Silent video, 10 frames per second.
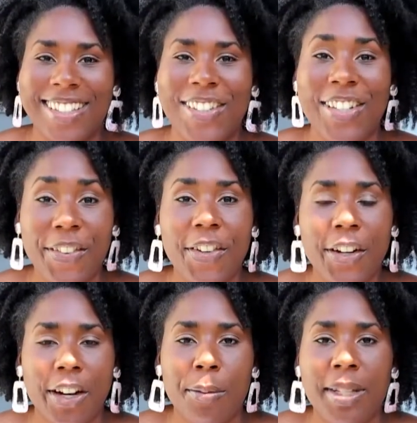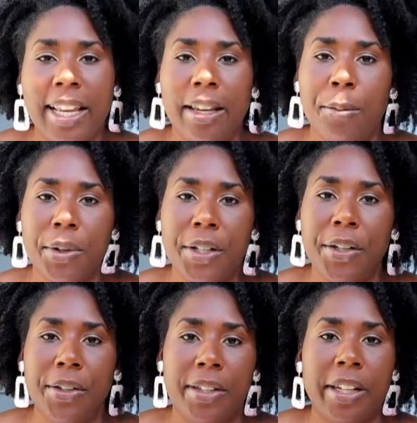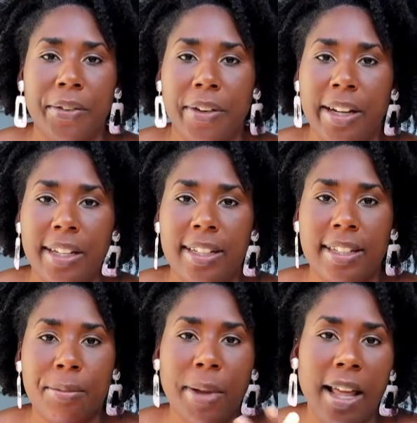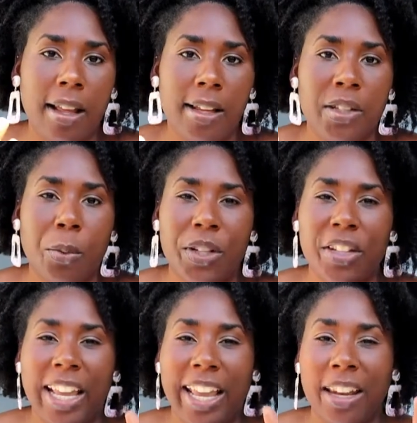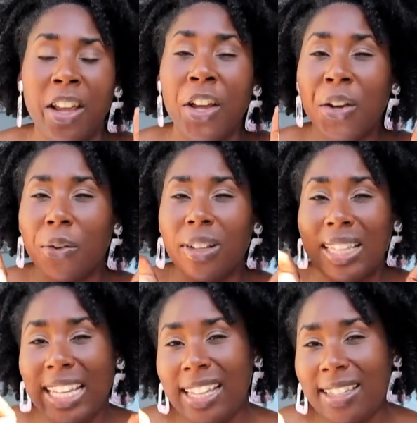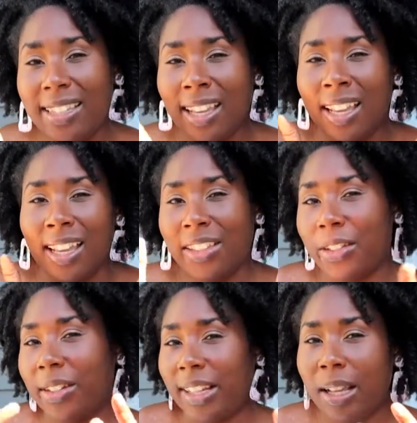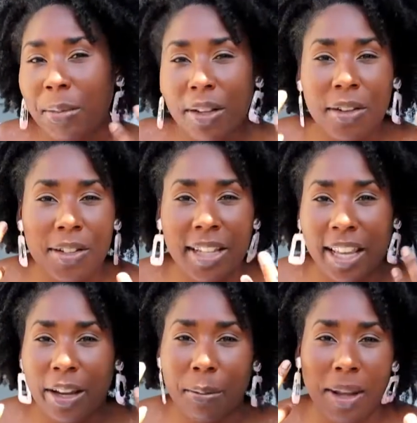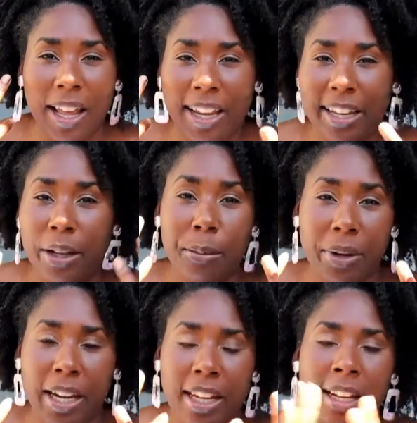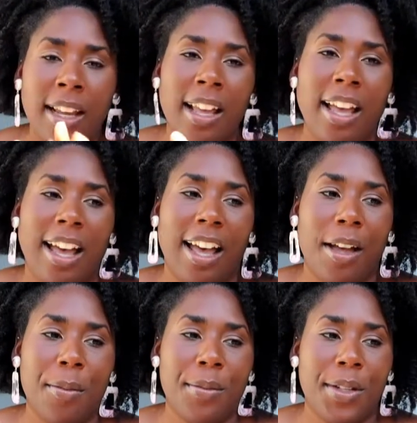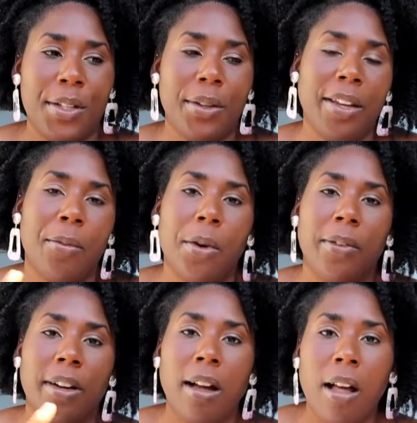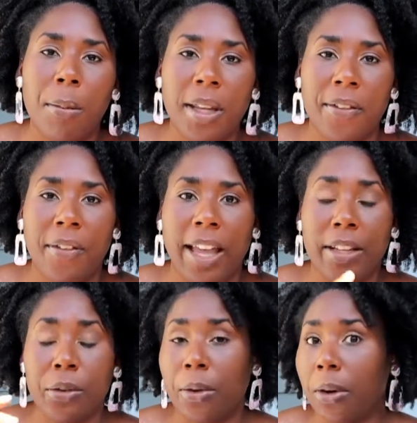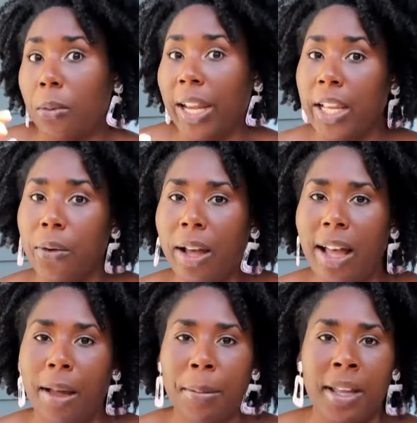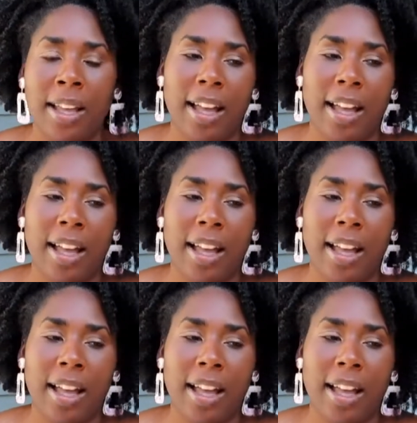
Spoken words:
So different herbs can produce different smells, which can release certain chemicals in your mind, in your brain, to give more of a calming effect or wake you up.